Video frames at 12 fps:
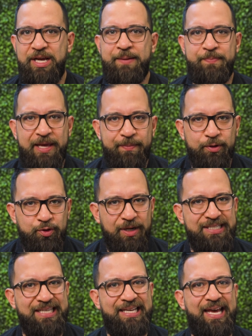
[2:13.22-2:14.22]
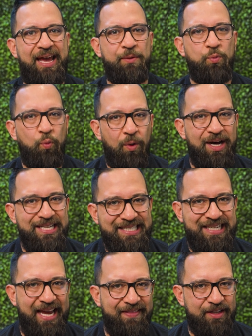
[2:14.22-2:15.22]
and people trying to gain what
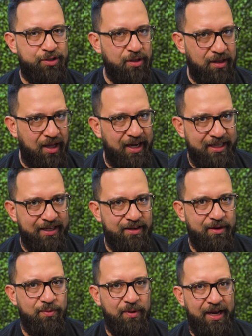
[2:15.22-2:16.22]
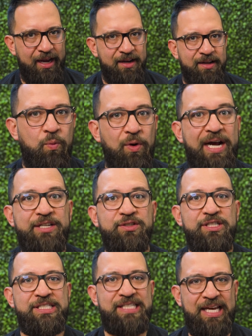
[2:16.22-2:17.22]
day they should lock in their rate. We're
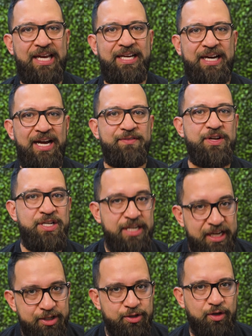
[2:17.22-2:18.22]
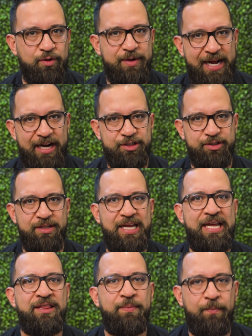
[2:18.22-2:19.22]
actually seeing kind of a knee-jerk reaction
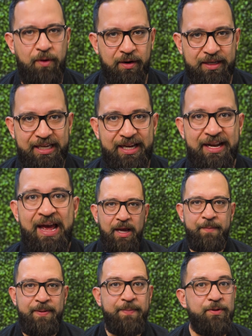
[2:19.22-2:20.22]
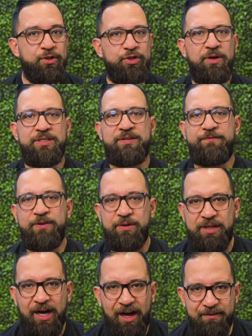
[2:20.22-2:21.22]
in the market, and people are starting to feel
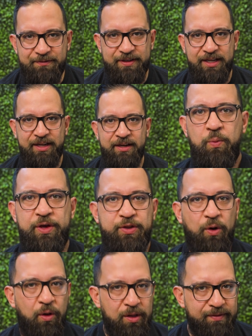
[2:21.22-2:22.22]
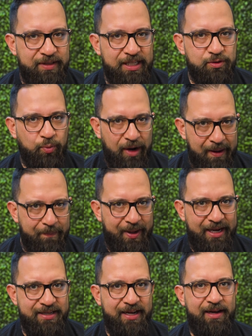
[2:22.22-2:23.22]
confident with all of these rate
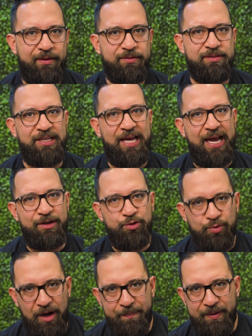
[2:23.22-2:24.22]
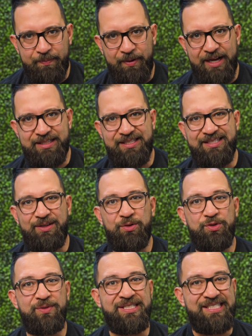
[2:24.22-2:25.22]
buy downs and dropping prices,
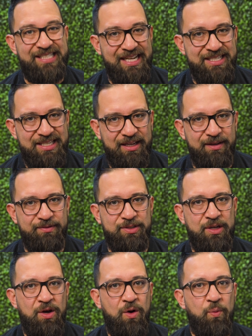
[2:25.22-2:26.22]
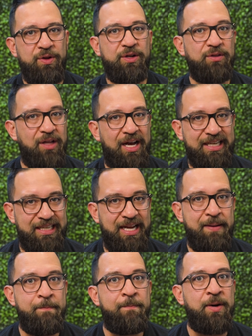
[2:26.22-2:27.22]
also incentives, where they're locking
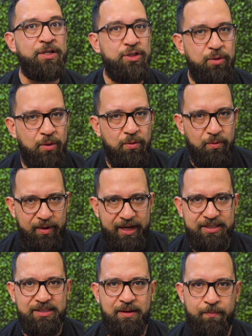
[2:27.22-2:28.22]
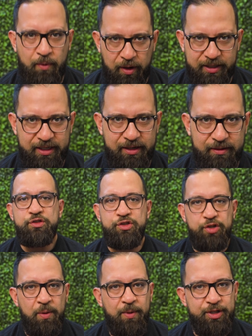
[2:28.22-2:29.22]
in much lower rates than market.
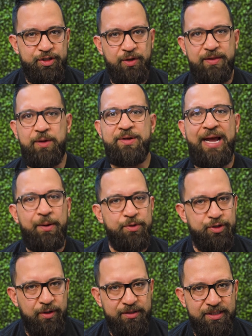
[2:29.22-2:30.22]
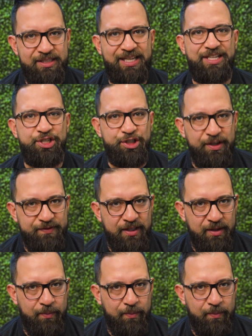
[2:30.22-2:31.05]
So much so that now we're starting to see a shift in the